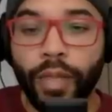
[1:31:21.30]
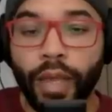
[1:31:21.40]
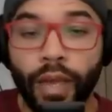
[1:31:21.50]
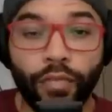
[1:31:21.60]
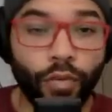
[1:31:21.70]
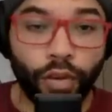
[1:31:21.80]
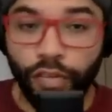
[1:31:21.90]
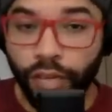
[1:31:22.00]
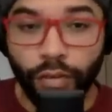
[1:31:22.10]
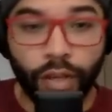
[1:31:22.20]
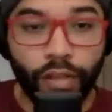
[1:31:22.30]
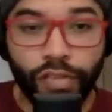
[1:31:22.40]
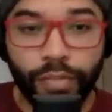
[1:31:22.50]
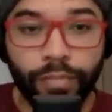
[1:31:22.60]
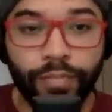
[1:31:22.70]
and for as little
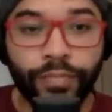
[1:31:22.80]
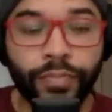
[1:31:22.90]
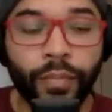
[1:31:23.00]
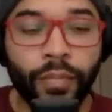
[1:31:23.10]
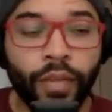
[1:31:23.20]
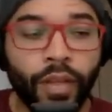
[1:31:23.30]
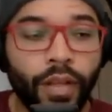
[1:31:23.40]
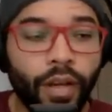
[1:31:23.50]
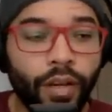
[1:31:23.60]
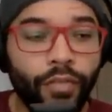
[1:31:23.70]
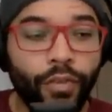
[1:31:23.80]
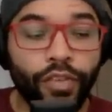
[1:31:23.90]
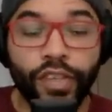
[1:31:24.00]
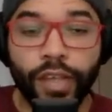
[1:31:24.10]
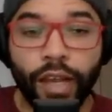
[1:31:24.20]
as uh,
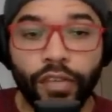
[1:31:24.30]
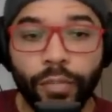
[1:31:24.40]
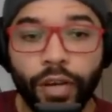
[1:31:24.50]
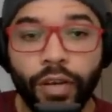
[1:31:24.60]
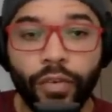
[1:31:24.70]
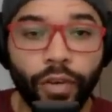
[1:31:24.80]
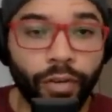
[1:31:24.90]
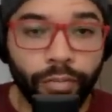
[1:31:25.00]
$14 a month or